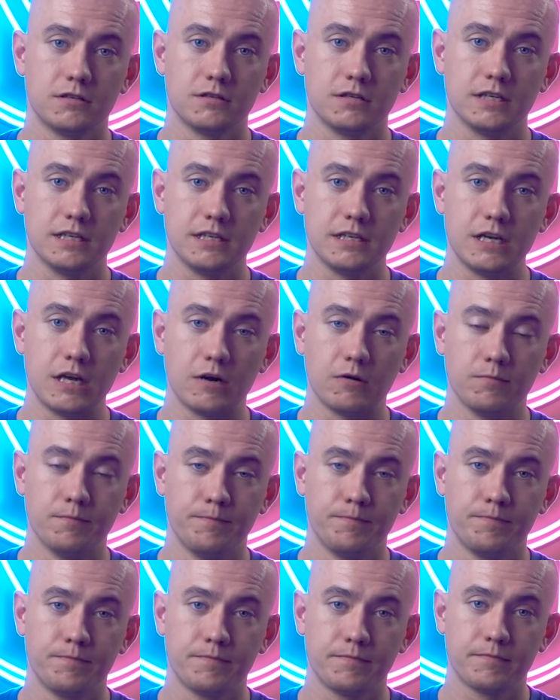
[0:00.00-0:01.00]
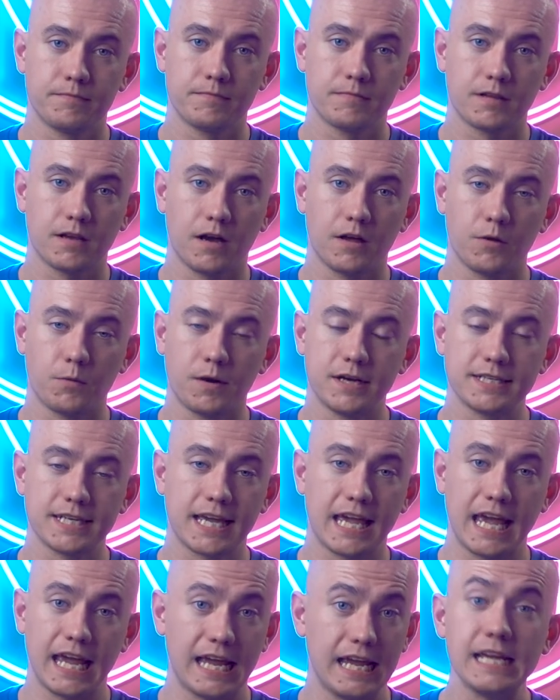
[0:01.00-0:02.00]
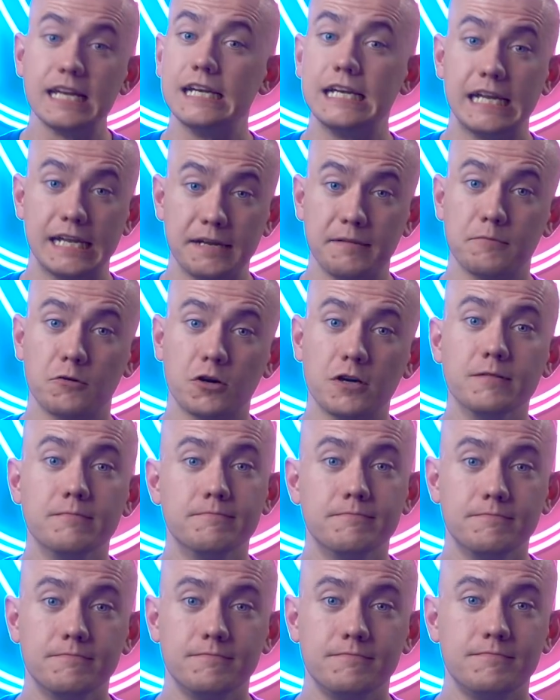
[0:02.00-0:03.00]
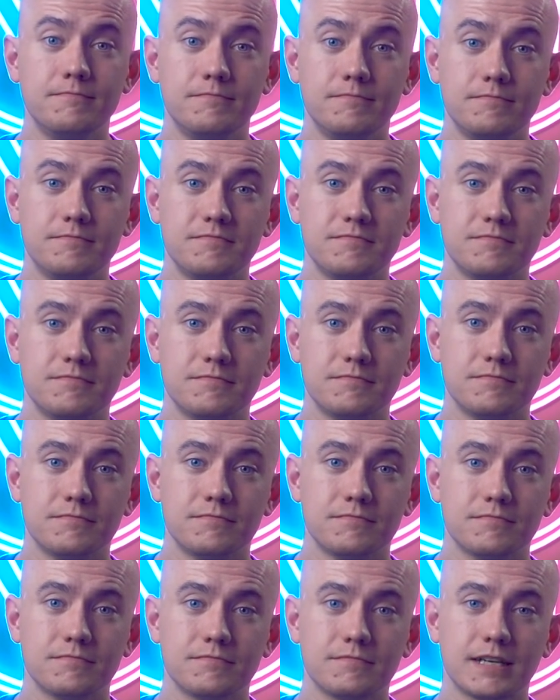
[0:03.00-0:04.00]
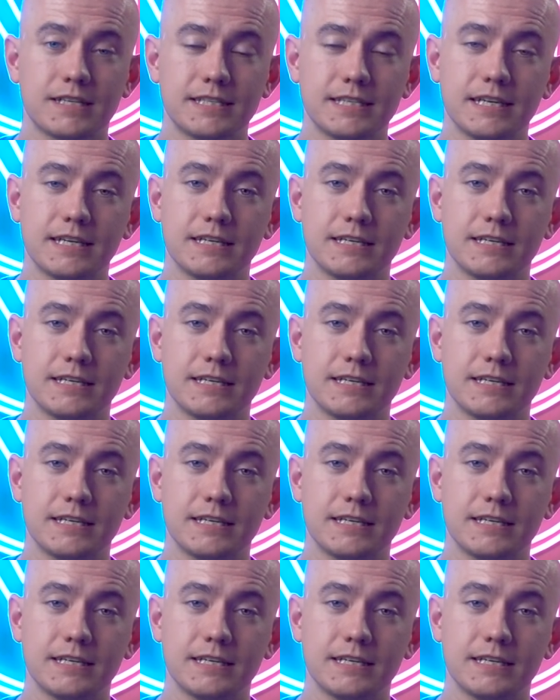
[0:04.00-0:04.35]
Need to know. Otherwise, I can't eat it anymore. That's the